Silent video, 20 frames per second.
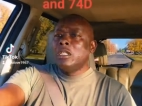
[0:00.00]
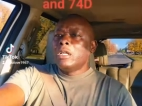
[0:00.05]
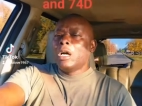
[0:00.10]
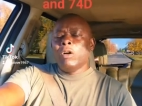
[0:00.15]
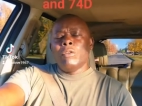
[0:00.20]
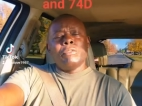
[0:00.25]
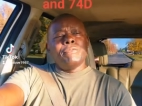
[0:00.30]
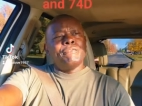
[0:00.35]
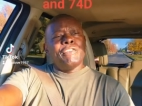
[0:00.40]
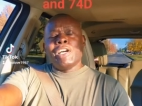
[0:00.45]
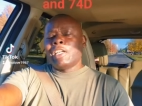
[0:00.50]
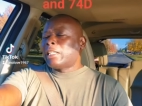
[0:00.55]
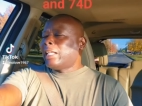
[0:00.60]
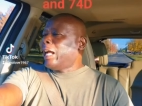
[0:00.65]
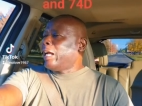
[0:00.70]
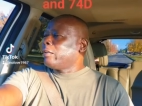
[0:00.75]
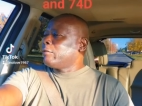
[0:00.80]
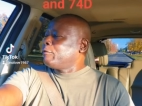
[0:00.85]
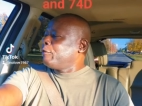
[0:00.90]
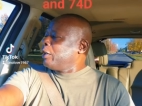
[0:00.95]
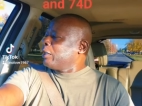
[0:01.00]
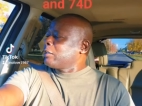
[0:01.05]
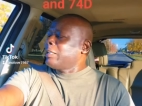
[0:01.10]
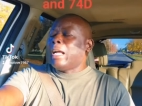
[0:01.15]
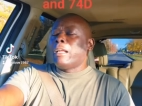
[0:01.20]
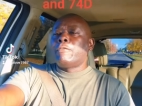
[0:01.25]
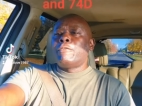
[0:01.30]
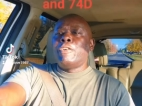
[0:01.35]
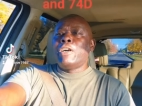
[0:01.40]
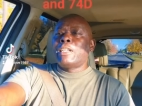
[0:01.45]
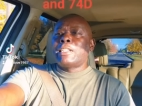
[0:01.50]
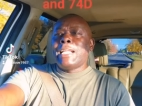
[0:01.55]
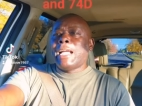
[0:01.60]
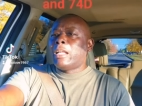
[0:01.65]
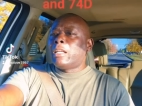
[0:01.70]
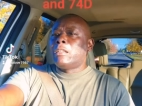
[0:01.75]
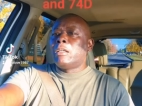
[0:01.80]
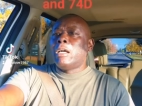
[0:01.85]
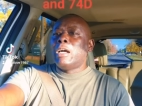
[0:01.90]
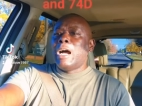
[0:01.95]
Oh, fuck that, fuck that, fuck that.
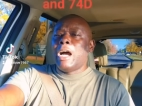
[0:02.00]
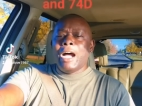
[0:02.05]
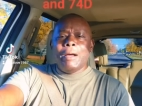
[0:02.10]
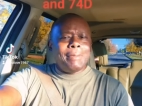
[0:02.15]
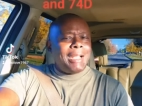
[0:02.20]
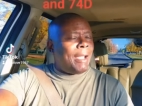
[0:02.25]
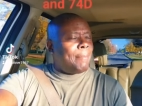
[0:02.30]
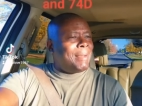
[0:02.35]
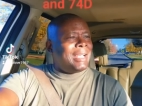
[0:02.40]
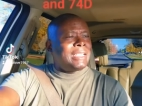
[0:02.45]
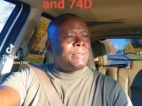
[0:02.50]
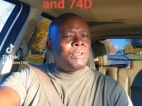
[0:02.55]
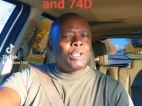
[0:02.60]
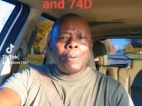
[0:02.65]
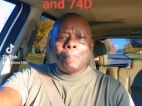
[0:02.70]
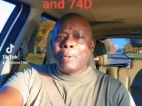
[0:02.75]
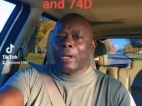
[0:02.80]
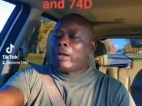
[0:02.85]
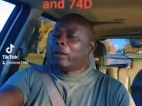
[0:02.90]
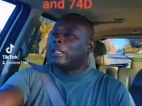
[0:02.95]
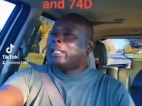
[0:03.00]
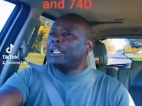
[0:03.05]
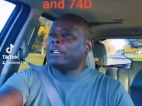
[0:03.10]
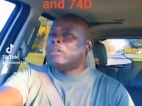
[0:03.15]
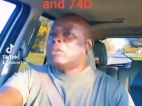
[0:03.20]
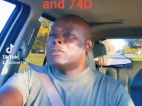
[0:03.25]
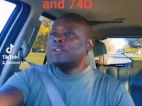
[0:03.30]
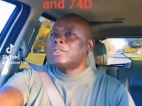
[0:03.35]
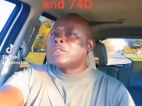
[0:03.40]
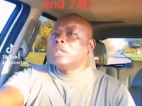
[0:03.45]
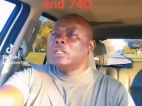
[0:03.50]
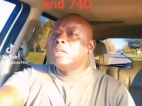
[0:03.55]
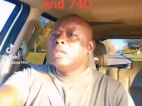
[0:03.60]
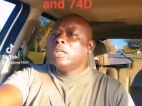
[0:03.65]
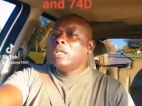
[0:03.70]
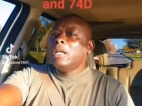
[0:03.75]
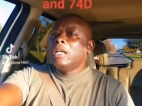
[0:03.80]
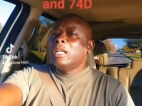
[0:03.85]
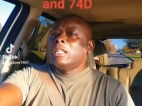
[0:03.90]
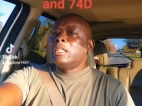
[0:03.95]
I'm not messing with no paralegals.
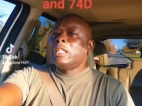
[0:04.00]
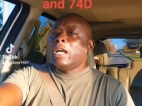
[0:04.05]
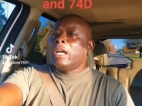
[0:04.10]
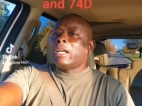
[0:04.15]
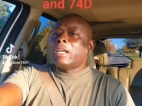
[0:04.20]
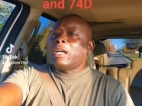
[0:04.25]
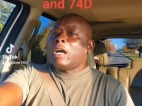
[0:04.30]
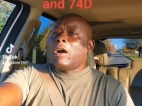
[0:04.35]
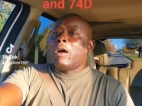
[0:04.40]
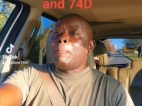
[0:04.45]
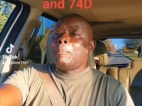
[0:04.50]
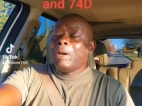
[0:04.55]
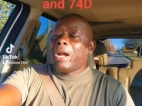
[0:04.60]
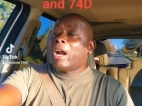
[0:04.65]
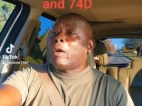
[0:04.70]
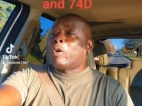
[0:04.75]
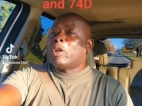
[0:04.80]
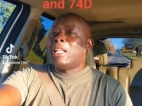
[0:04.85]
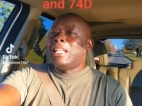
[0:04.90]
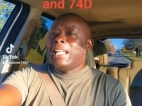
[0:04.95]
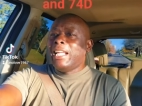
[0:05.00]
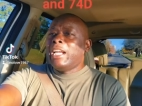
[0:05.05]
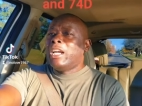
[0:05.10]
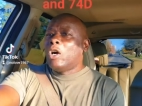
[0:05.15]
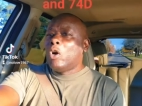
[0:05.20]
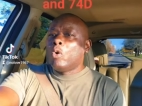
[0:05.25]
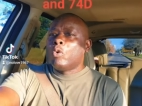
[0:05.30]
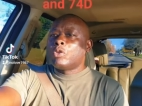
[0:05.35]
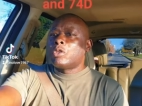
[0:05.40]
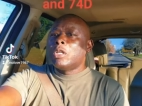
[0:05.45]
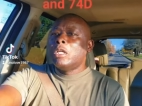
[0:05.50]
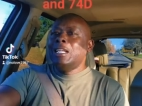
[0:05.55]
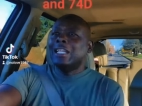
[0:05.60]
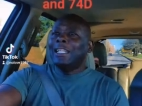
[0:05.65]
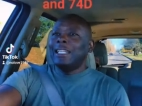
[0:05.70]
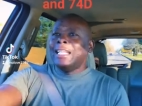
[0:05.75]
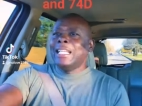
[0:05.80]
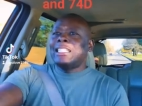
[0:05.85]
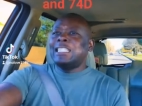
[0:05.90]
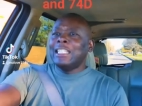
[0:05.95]
They're called paralegals.
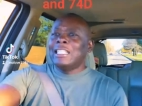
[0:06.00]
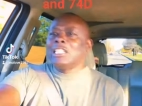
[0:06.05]
Listen